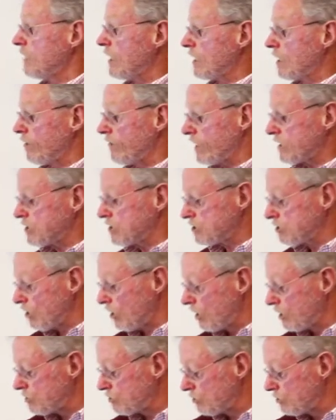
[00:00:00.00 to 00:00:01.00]
regular
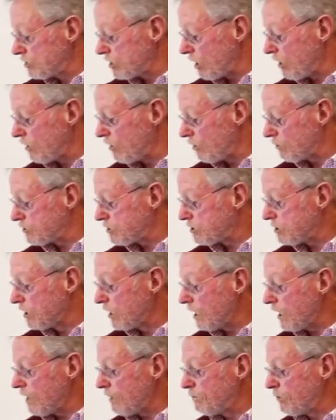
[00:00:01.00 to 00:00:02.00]
exercise also helps
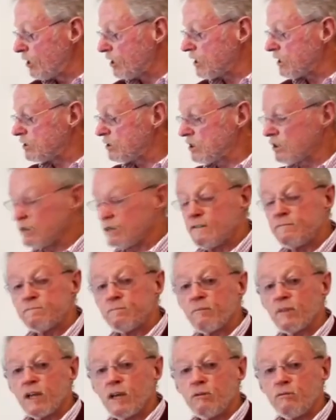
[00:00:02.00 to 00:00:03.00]
our body
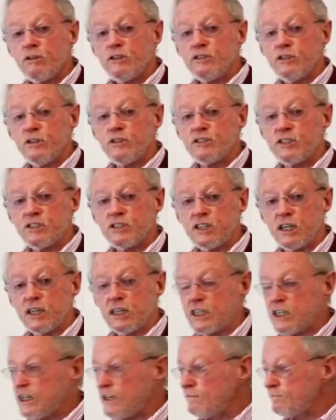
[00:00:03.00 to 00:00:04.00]
to reduce
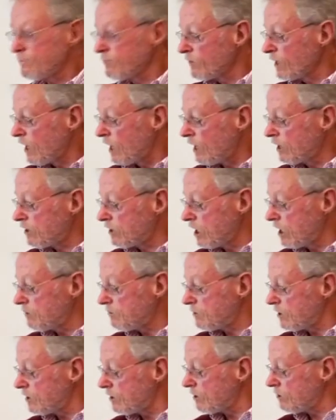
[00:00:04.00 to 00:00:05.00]
acidity and
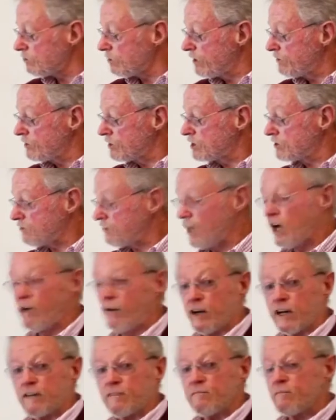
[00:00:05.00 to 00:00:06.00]
keep the rivers
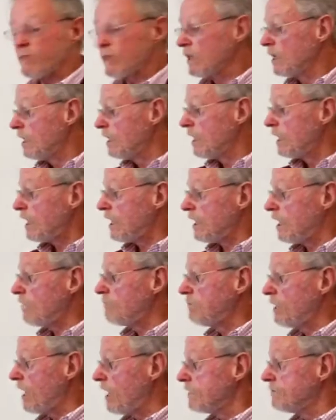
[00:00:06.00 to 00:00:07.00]
flowing in
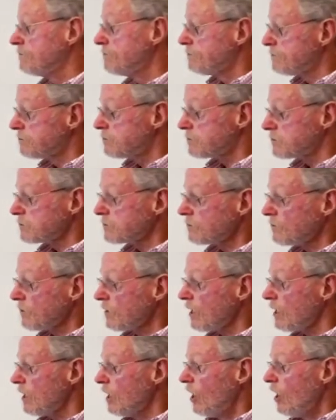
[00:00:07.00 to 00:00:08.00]
our blood.
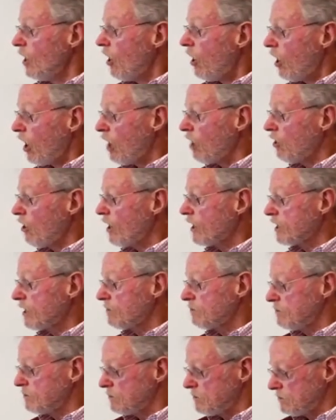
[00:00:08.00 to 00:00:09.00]
I
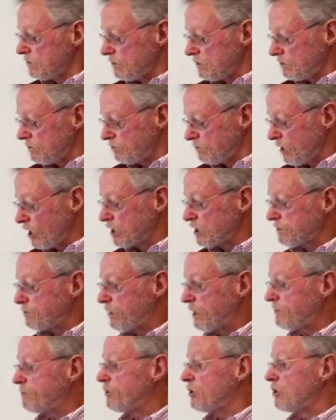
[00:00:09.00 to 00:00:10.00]
liken most
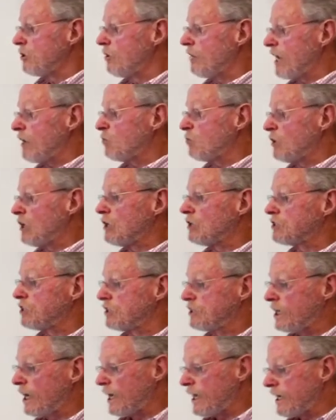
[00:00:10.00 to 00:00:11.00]
people who are unwell
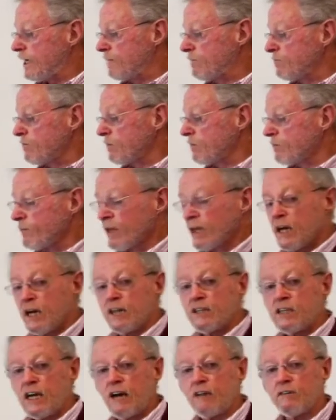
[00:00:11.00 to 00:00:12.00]
today
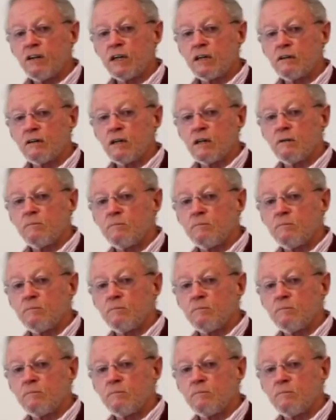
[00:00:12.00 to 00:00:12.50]
is having